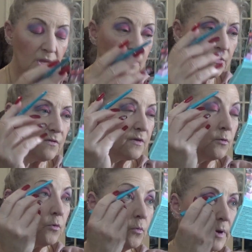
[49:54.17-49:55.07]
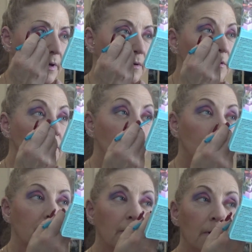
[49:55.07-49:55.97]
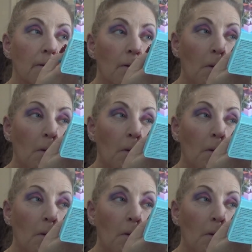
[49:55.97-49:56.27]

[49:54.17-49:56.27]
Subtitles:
let's see what we can do here.